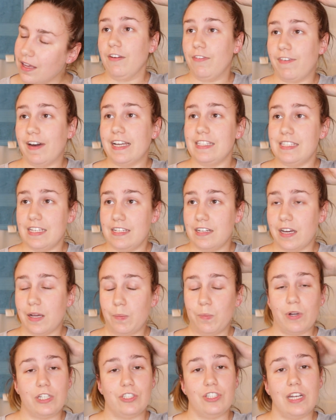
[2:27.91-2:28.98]
If I did not
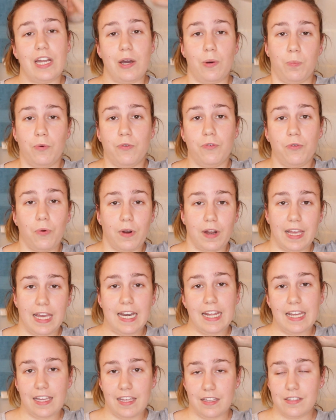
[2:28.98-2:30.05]
brush it out before
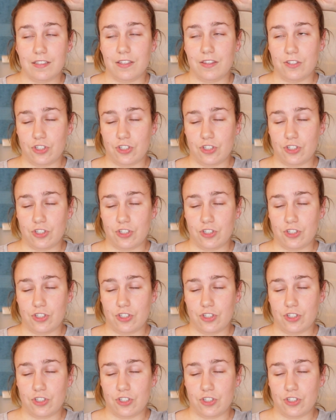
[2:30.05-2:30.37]
getting into the